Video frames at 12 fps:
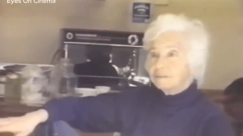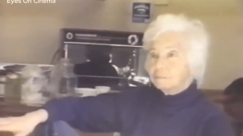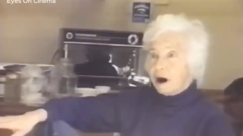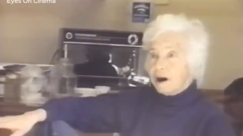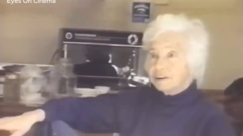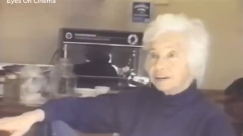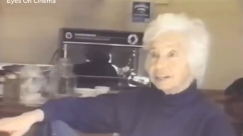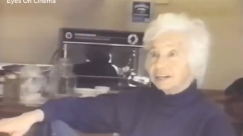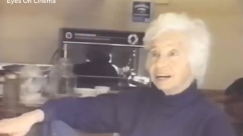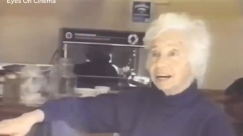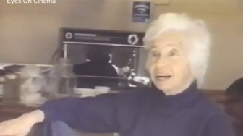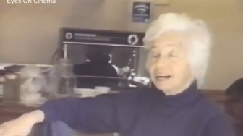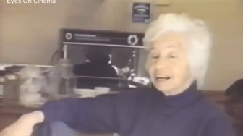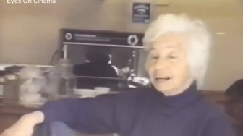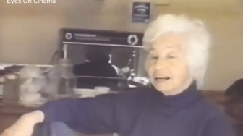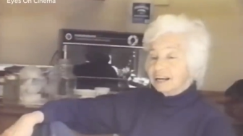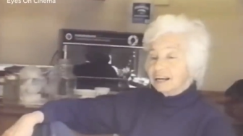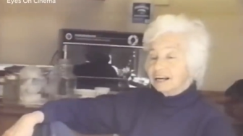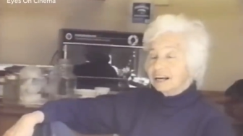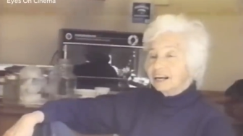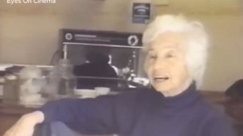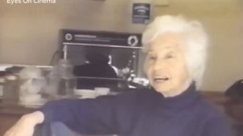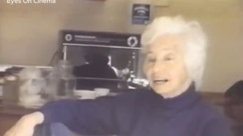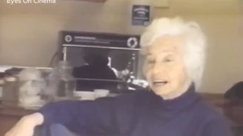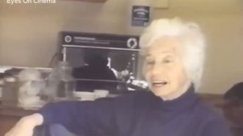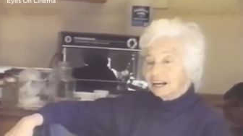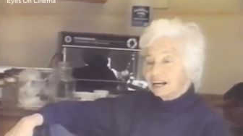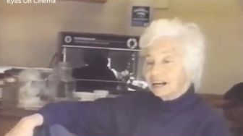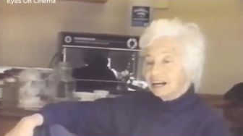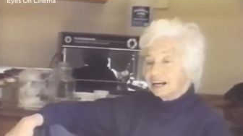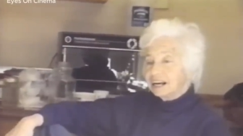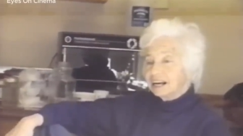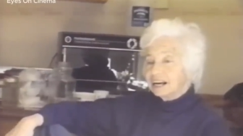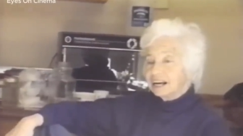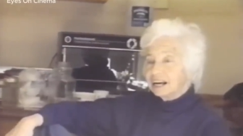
market. These are the these are the books that are in print.